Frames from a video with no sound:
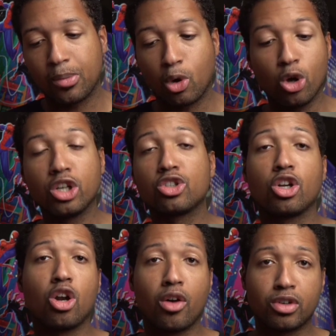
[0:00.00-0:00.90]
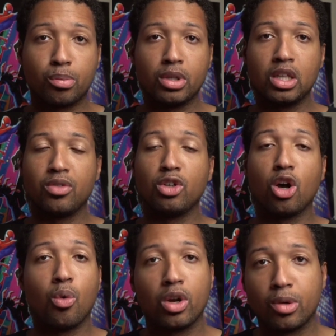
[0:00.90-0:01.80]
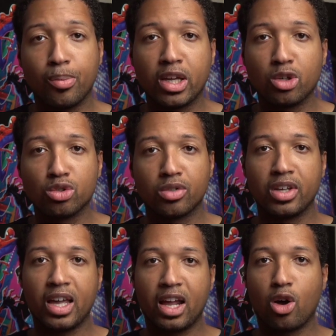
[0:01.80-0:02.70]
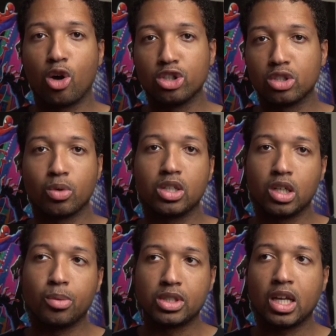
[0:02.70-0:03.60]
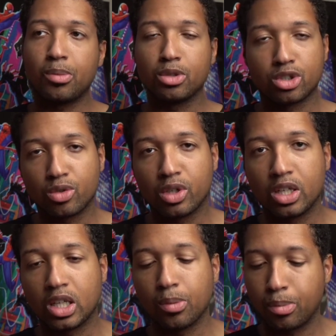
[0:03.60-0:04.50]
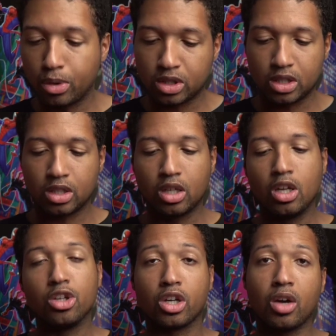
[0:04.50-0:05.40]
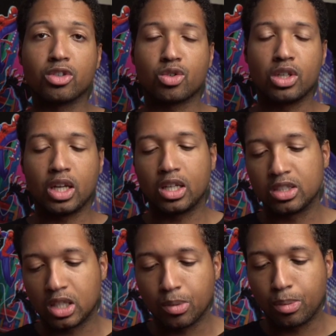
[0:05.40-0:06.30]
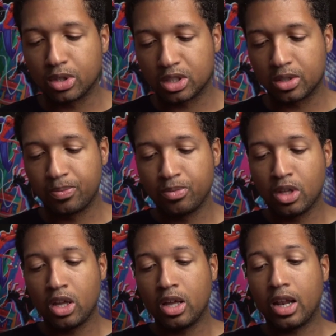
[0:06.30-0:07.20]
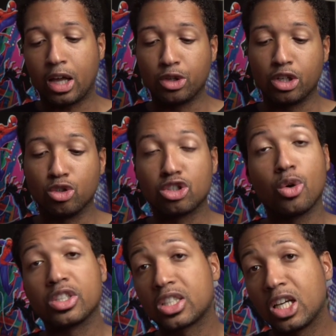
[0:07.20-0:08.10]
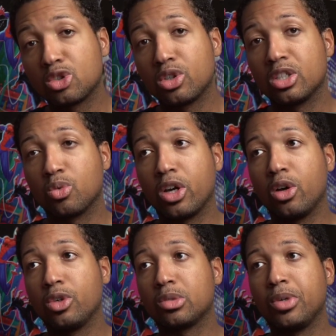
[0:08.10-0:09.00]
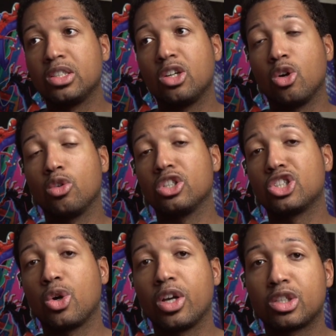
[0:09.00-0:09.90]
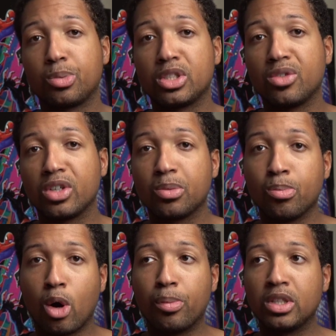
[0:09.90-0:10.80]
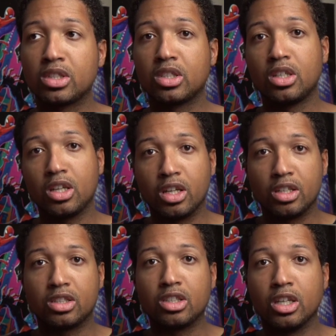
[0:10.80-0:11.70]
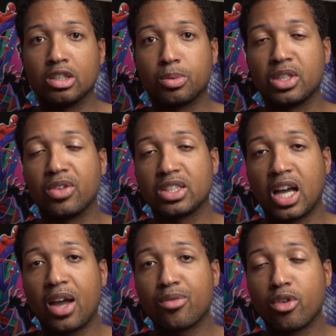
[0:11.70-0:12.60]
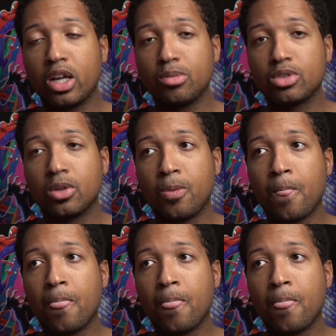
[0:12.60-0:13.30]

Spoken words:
tap it, or you can turn it off completely if you don't want to make use of it at all. You just want to double tap your screen and keep it pushing, your cover screen that is, and keep it pushing. Now you can do show as scheduled as well, which means it'll only show as specific moments and in specific time frames.